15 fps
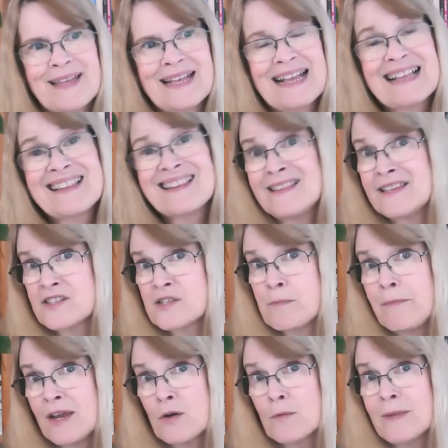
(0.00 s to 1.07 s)
This
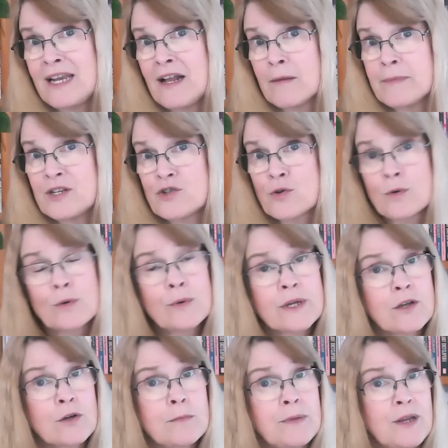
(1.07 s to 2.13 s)
may or may not be true. It
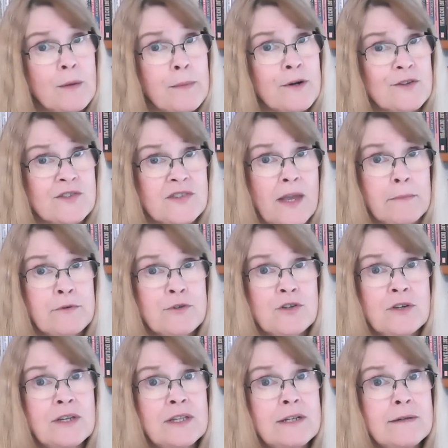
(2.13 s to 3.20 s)
could be a
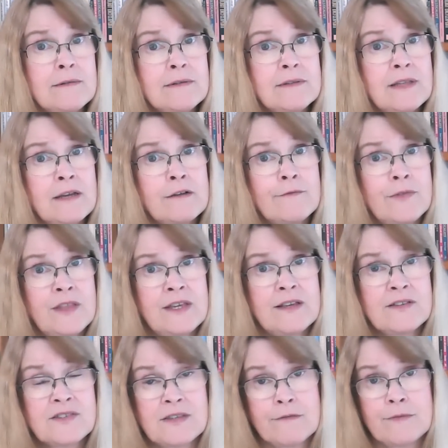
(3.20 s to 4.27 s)
perception of
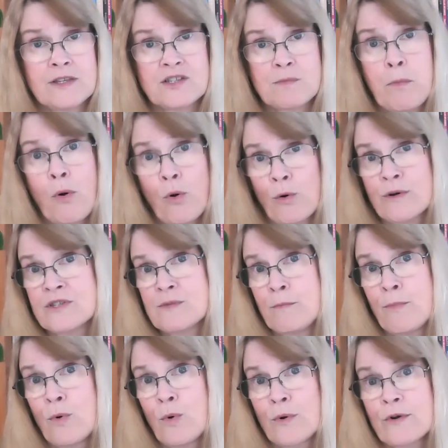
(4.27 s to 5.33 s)
this porous
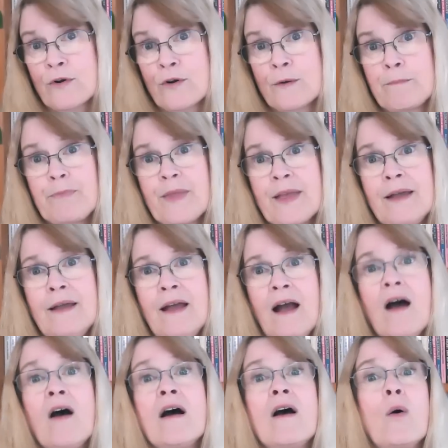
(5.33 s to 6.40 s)
border,
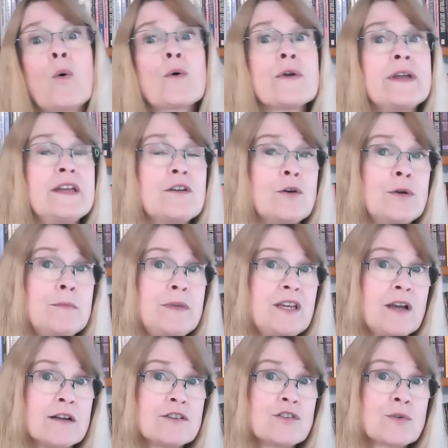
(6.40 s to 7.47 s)
or it could be
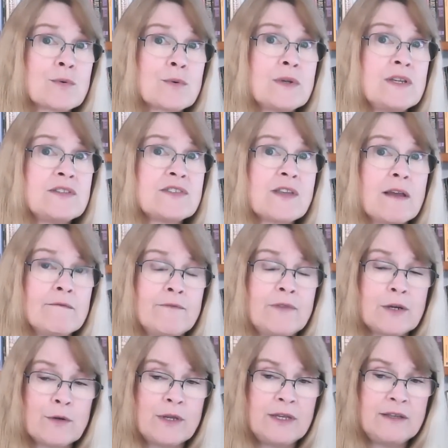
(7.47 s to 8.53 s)
countries
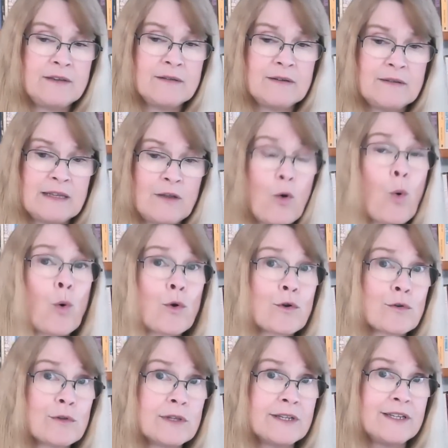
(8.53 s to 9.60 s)
very
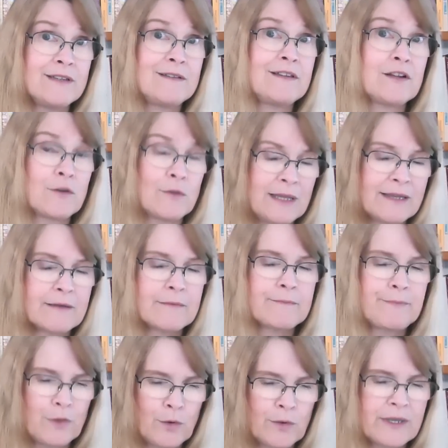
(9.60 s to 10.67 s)
orderly, you know, like
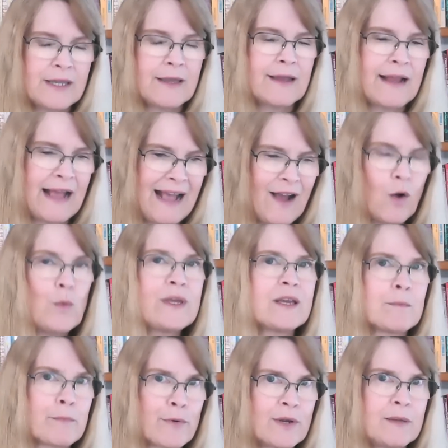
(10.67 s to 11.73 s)
looking at how we
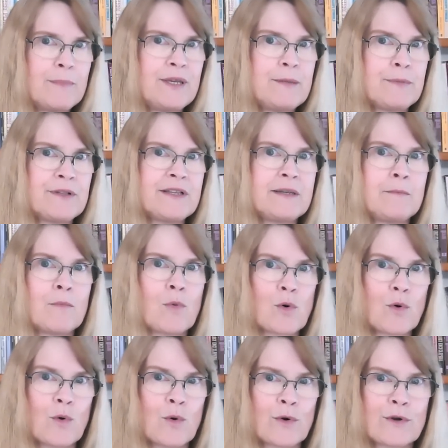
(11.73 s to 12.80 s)
can bring people in
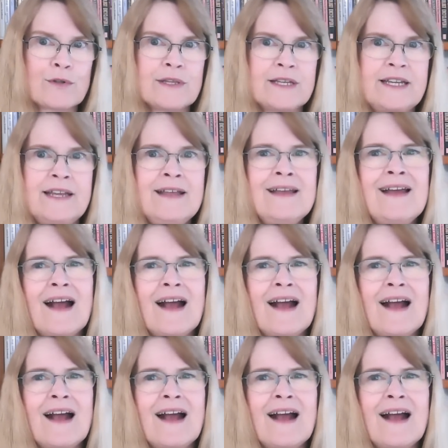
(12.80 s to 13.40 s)
more orderly.